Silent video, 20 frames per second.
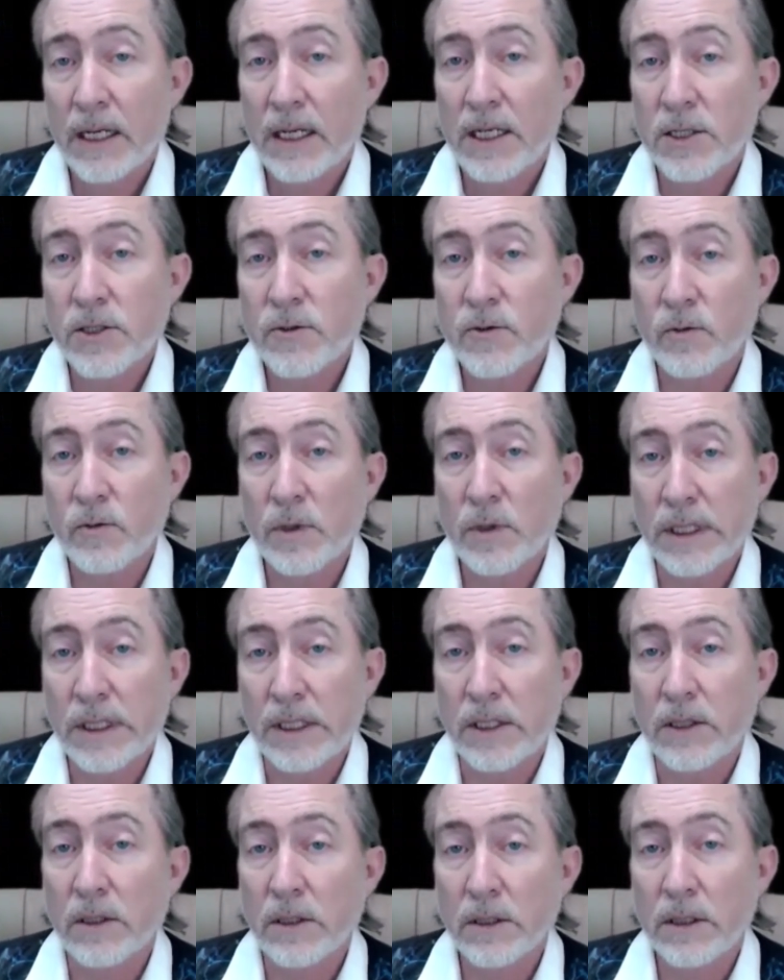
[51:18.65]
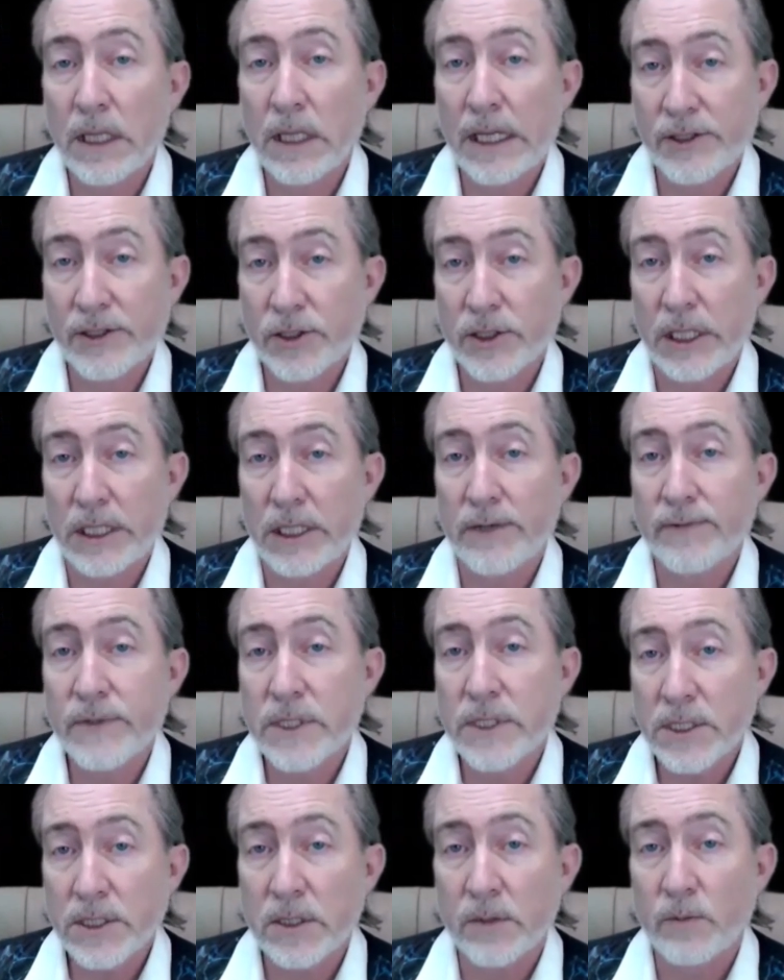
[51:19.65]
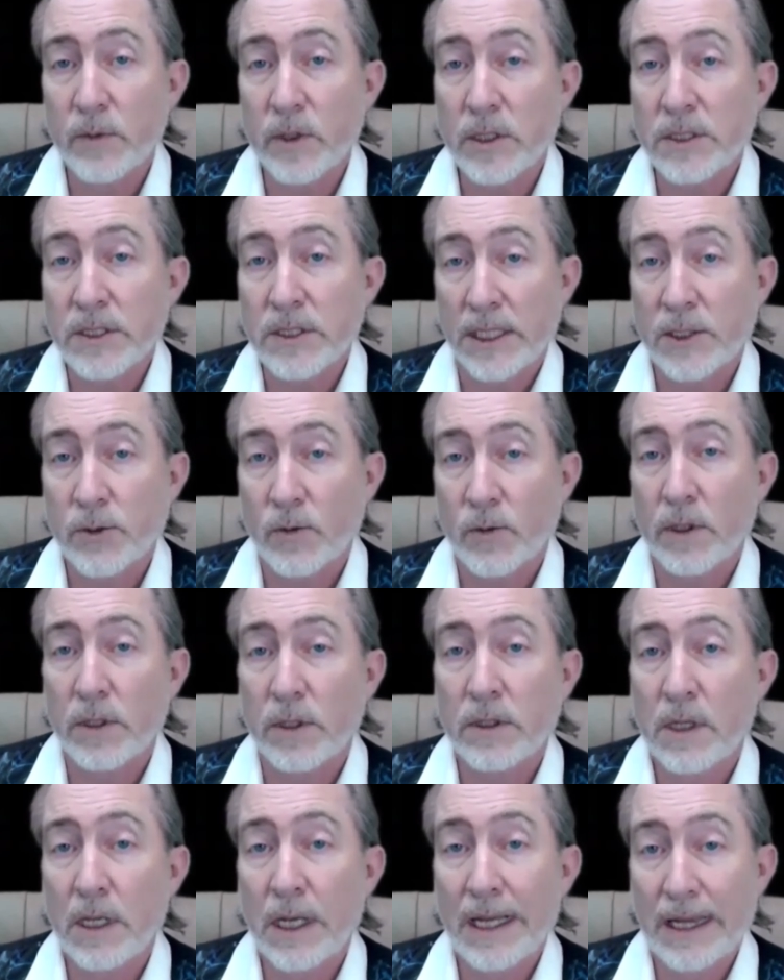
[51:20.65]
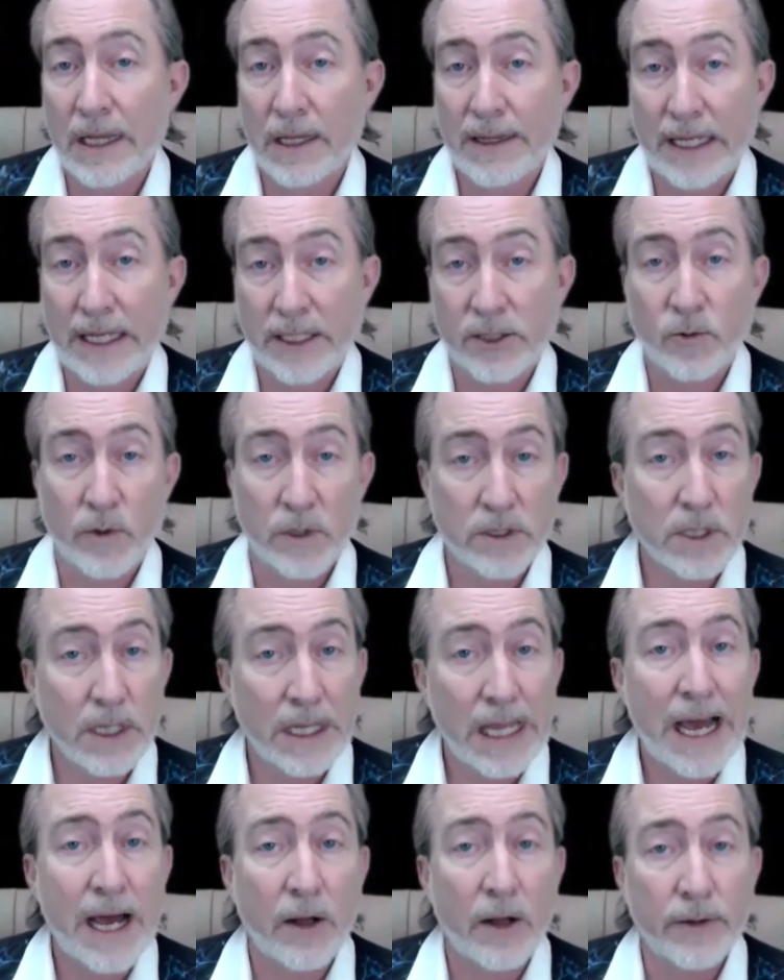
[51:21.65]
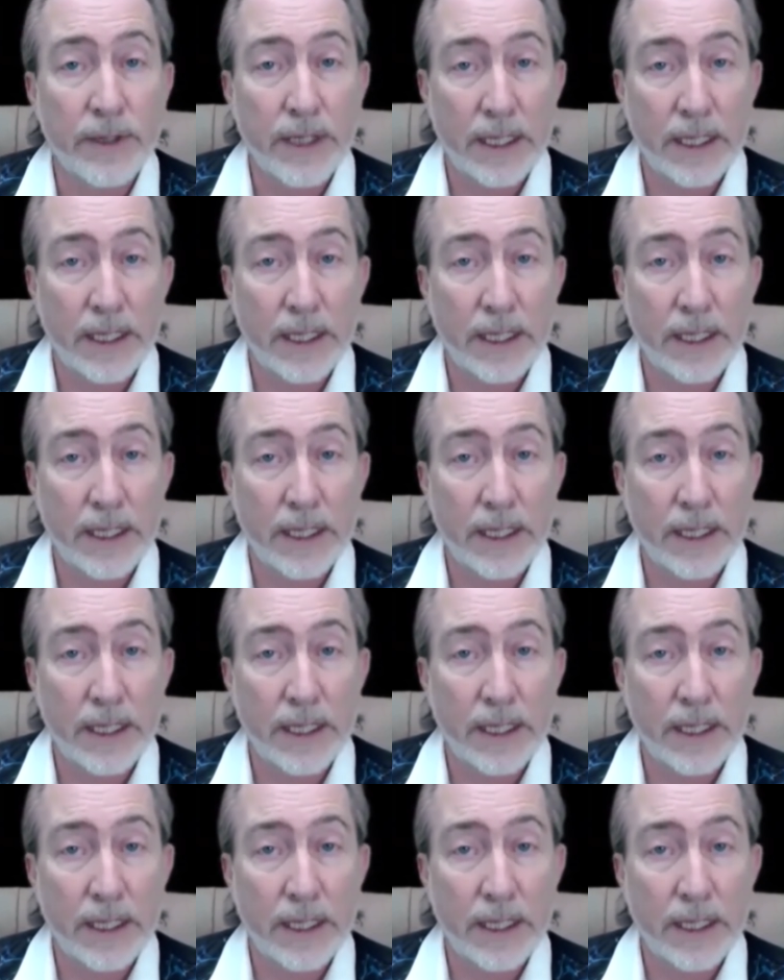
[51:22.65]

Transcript: is through the legal and legislative system because that's where it, oh, that's where it's allowed.